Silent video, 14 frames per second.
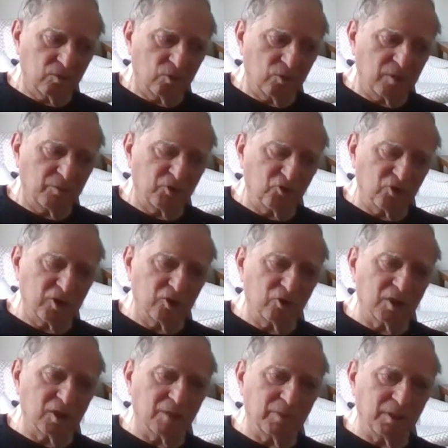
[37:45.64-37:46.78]
with a machine gun
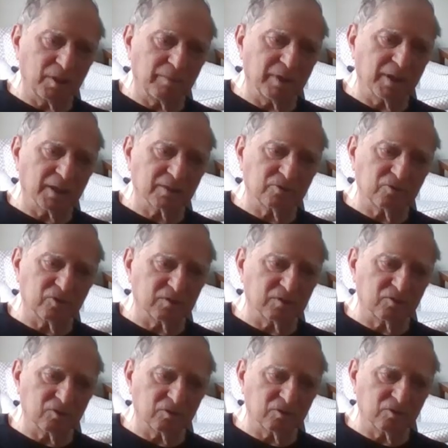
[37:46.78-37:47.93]
named Bill Beck, who's a
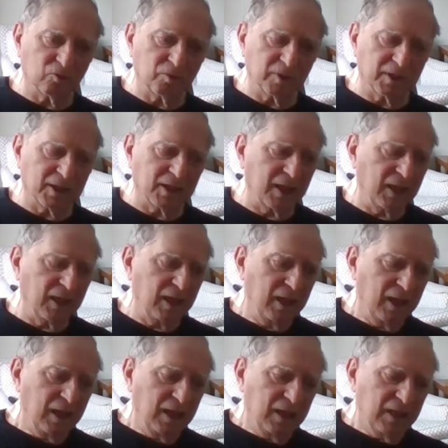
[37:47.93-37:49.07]
super
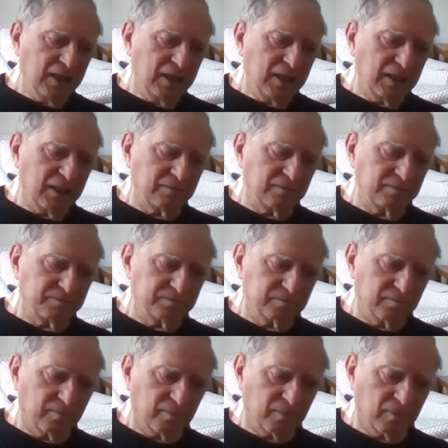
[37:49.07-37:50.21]
guy, uh,
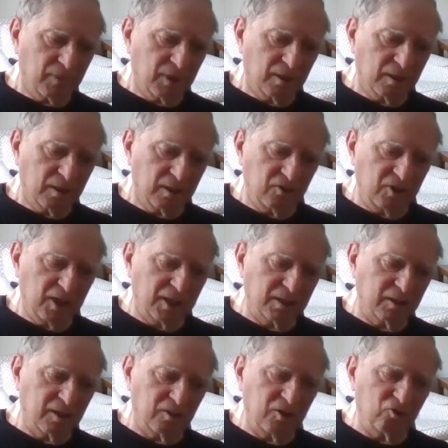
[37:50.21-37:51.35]
is
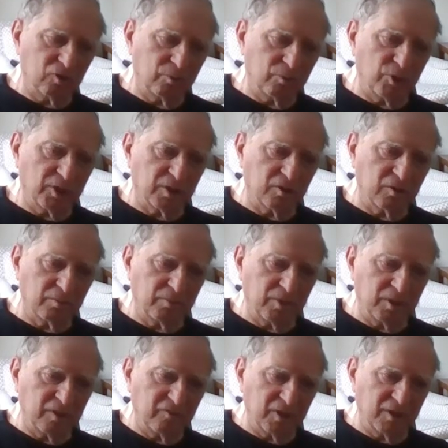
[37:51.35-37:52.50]
getting the initial front of
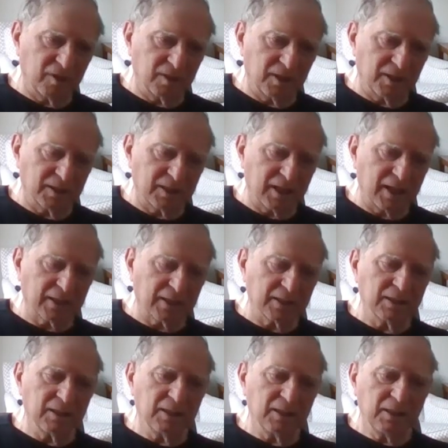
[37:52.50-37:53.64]
the, of the attack.
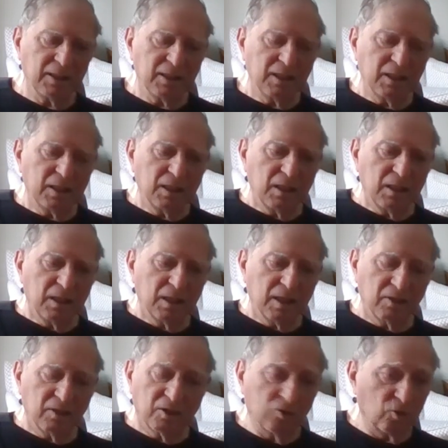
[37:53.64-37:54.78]

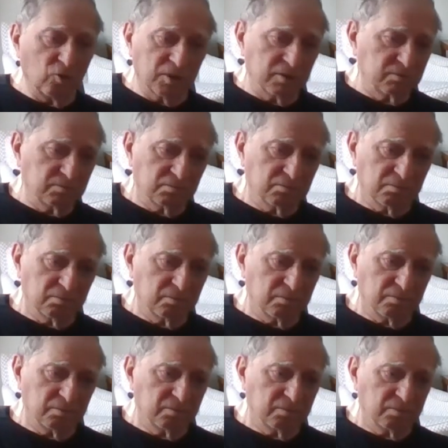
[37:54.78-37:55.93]
And they're doing
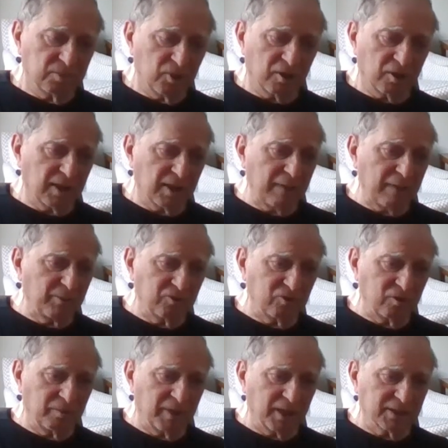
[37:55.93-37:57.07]
a lot of damage to
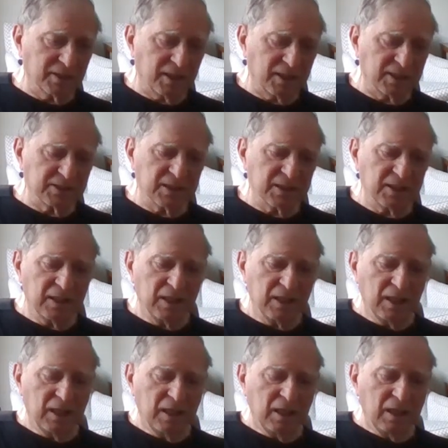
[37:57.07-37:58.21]
the bad guys.
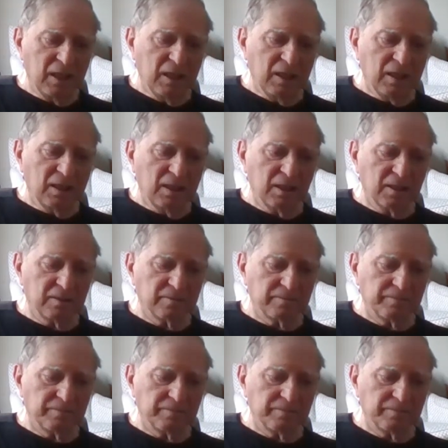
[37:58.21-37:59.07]
Uh,